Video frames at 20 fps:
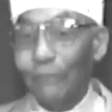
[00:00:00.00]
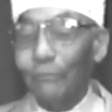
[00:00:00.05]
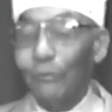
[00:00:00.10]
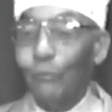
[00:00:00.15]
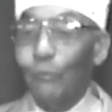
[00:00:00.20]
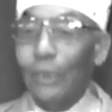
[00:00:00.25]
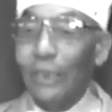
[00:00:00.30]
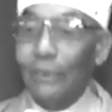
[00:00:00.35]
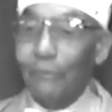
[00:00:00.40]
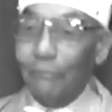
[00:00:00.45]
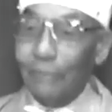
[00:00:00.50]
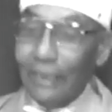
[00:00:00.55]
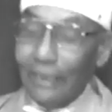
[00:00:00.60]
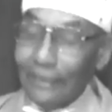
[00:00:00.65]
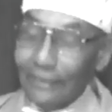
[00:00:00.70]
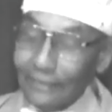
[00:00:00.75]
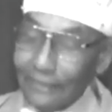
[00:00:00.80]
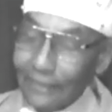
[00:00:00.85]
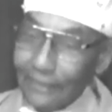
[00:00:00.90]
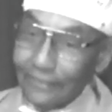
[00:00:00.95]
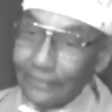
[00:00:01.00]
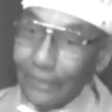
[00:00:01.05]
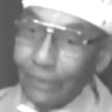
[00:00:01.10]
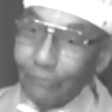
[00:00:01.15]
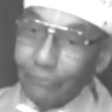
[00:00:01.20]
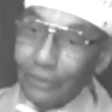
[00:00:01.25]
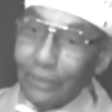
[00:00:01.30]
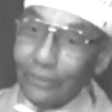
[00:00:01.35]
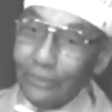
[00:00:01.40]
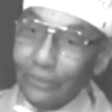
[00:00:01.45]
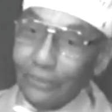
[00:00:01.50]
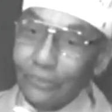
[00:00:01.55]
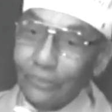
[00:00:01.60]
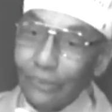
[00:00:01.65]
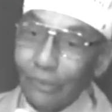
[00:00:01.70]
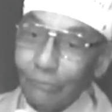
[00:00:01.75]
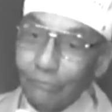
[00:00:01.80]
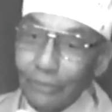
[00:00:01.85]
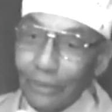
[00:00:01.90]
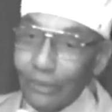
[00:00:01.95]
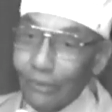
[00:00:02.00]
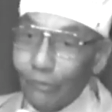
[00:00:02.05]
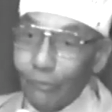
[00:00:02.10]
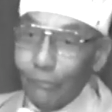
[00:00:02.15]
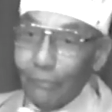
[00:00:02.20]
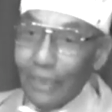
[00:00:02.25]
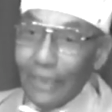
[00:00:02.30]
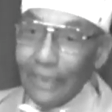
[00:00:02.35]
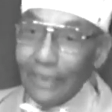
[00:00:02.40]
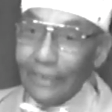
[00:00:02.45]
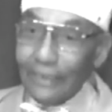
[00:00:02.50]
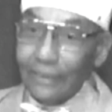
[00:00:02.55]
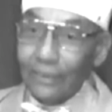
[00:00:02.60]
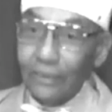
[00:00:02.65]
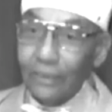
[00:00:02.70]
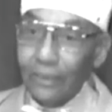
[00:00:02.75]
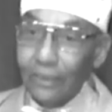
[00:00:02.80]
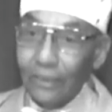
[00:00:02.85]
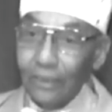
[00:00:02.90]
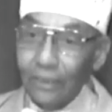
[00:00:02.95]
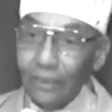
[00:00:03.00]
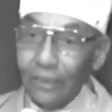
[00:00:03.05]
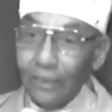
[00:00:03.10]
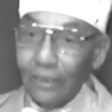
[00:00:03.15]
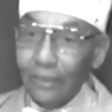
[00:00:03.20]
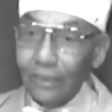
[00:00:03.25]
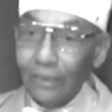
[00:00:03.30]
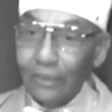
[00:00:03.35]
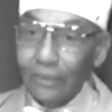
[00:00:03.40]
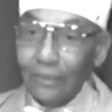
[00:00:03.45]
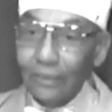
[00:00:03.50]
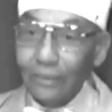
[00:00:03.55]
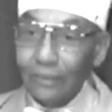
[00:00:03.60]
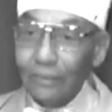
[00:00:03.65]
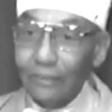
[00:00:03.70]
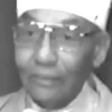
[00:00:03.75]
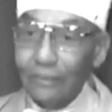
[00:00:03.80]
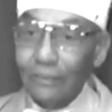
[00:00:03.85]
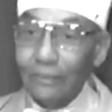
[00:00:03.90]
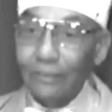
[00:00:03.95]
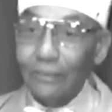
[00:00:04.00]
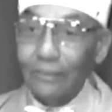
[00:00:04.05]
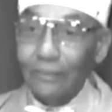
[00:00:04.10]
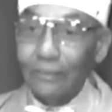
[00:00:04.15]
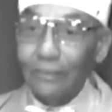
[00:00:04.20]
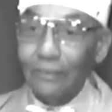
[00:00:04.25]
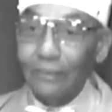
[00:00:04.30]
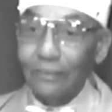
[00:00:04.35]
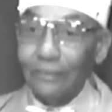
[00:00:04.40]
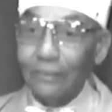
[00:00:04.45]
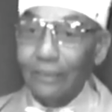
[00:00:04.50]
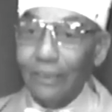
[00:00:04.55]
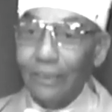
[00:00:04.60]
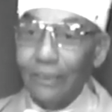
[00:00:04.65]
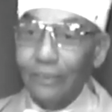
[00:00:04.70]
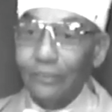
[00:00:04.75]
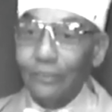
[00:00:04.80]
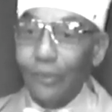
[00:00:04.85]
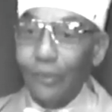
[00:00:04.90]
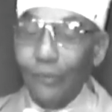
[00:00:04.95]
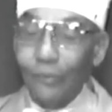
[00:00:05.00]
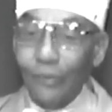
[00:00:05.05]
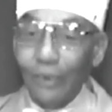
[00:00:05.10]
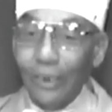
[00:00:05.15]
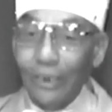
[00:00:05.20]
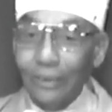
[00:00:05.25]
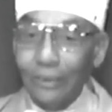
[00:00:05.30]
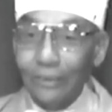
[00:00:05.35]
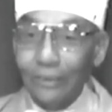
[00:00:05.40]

a white man say something other to them, they obeyed it. Oh, yeah. Say, it's all right.